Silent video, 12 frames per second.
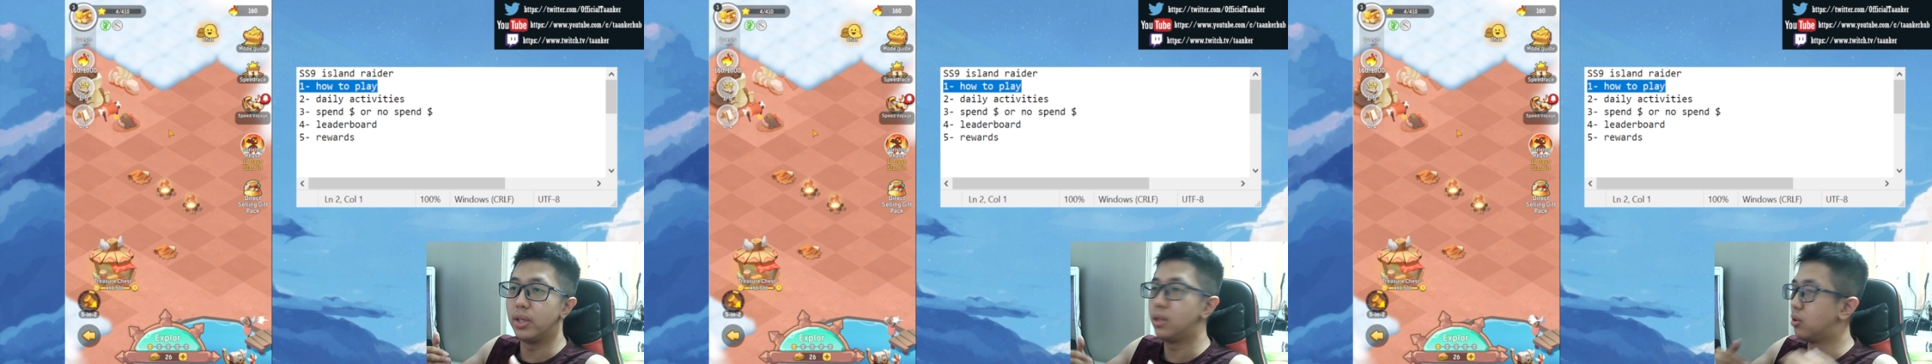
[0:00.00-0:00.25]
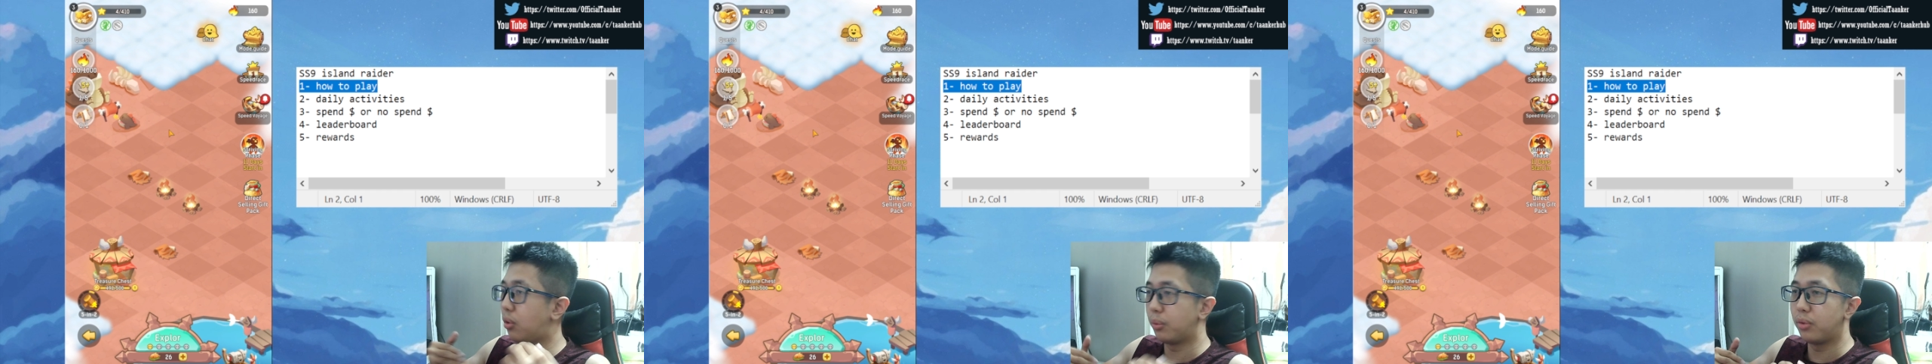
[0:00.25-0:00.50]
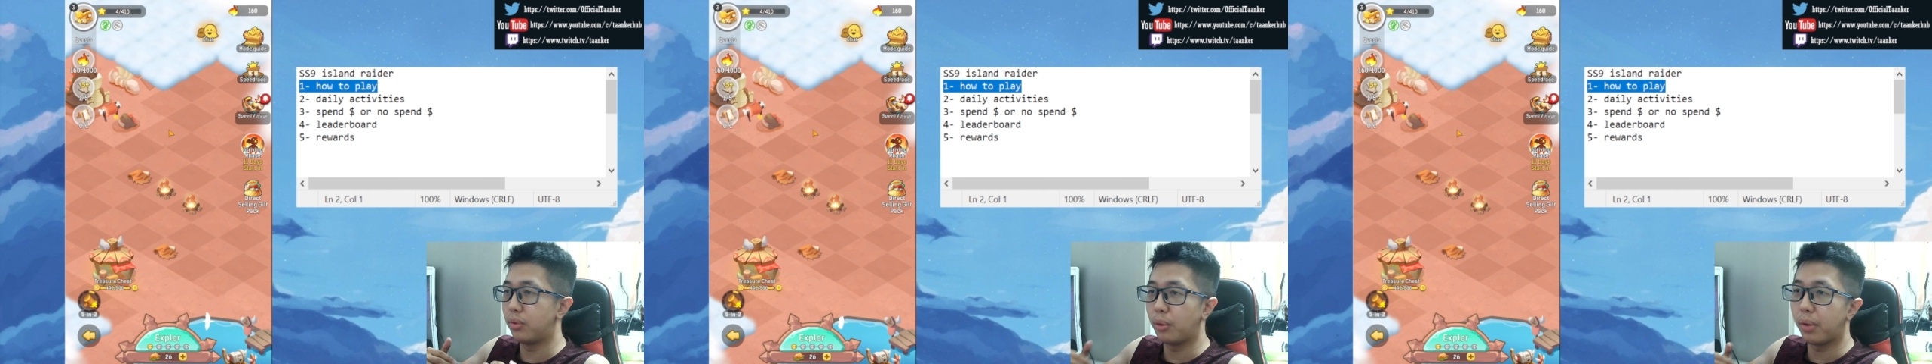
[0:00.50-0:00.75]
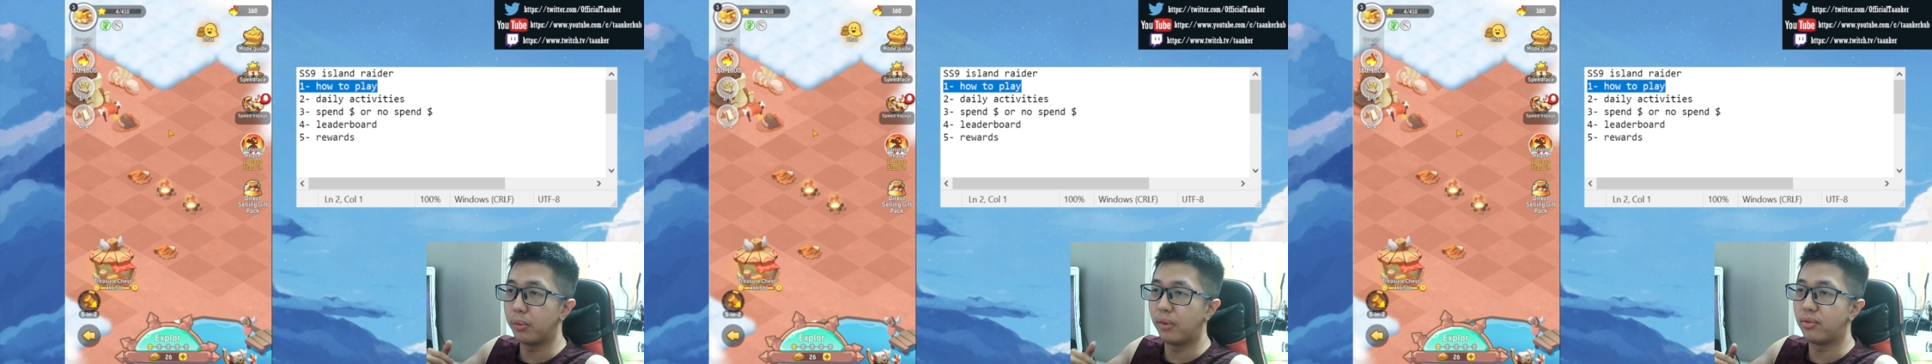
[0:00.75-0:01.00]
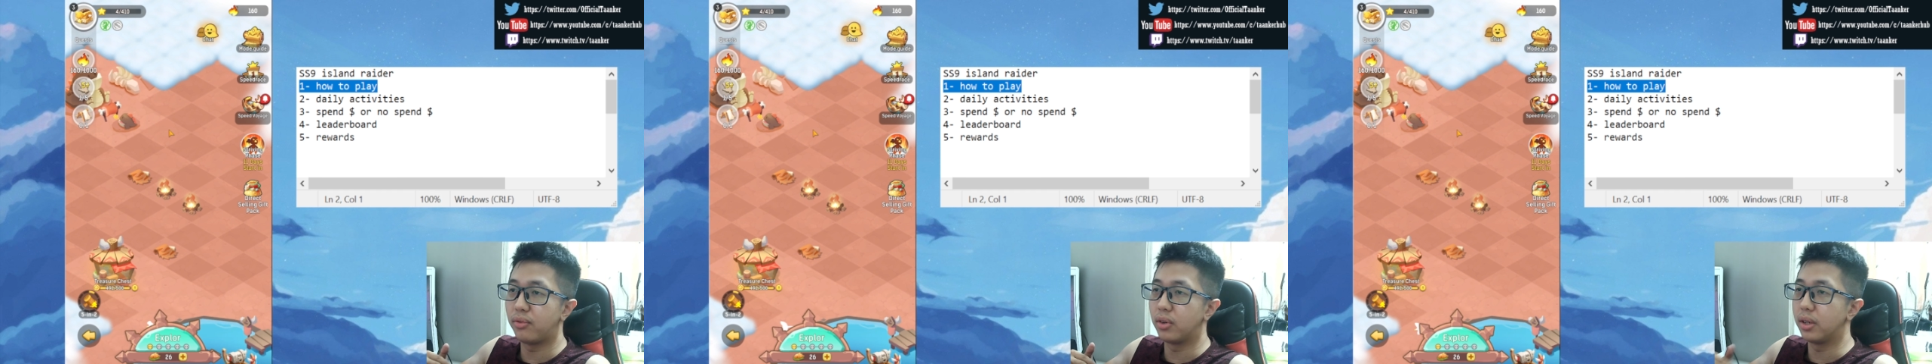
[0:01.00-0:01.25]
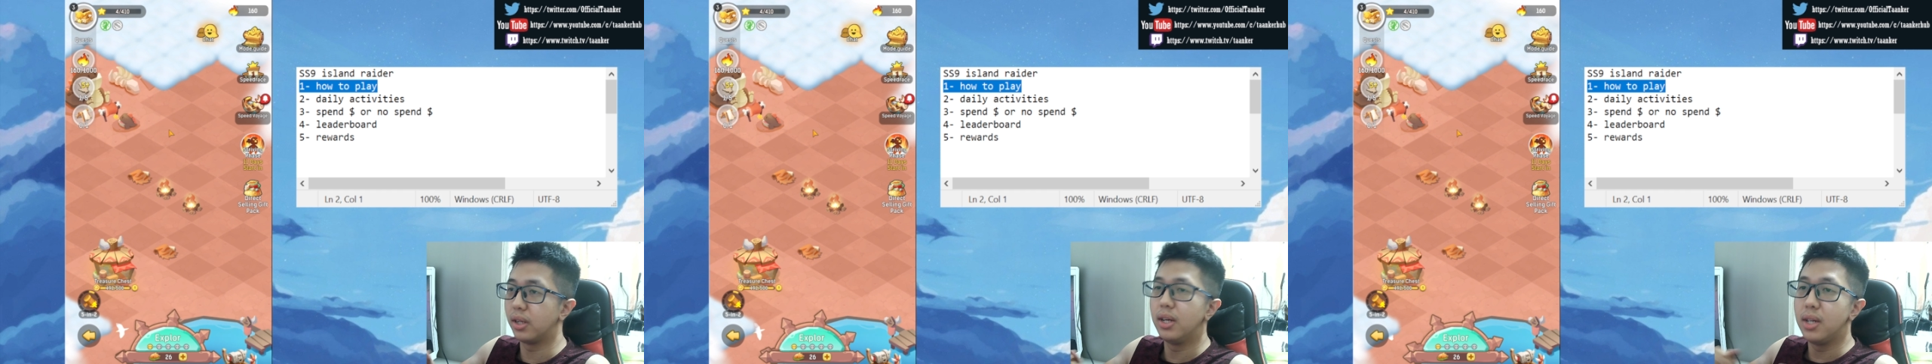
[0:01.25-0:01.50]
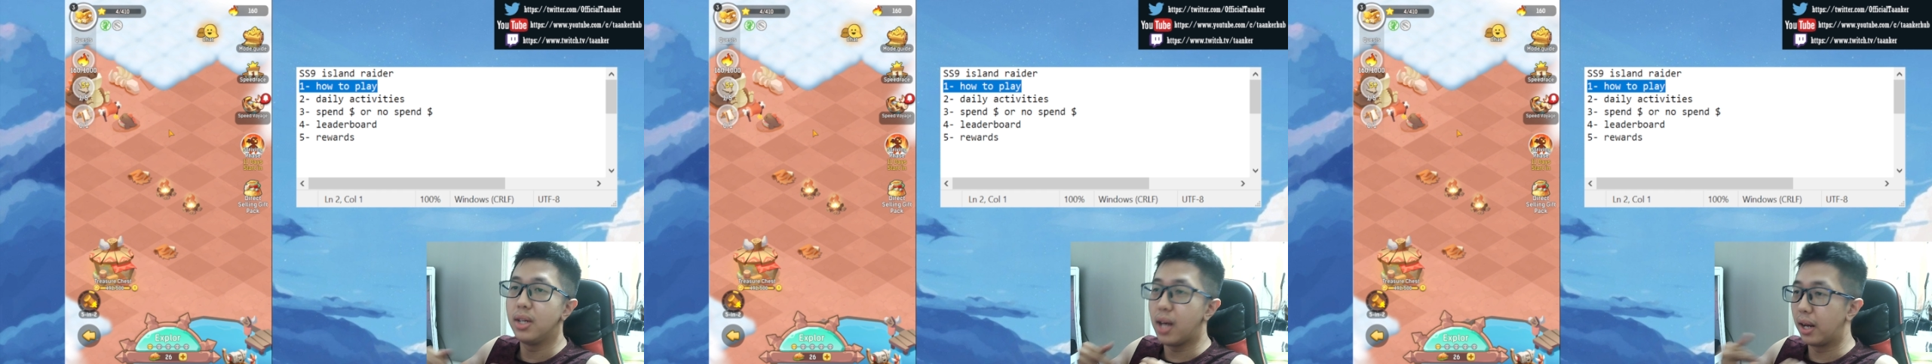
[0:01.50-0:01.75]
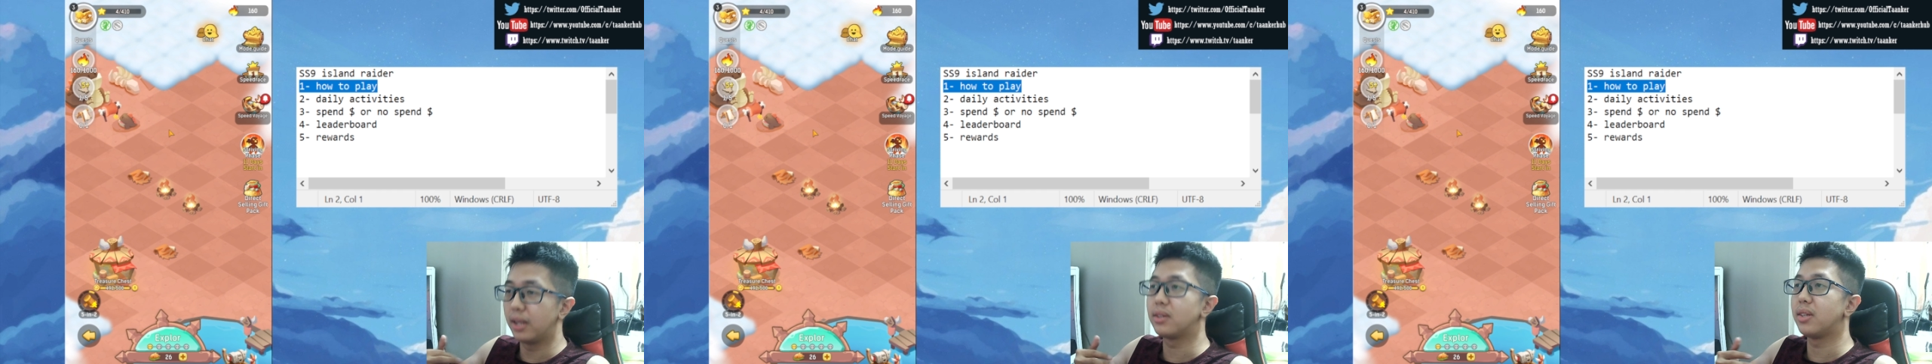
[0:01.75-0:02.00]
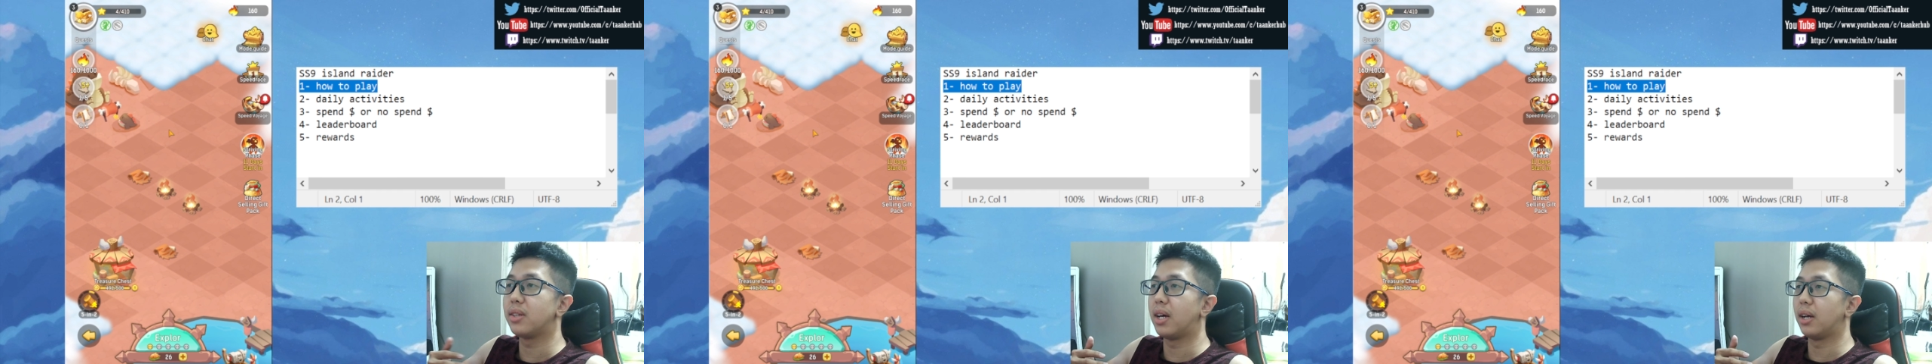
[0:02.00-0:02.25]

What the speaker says: No problem for it, unless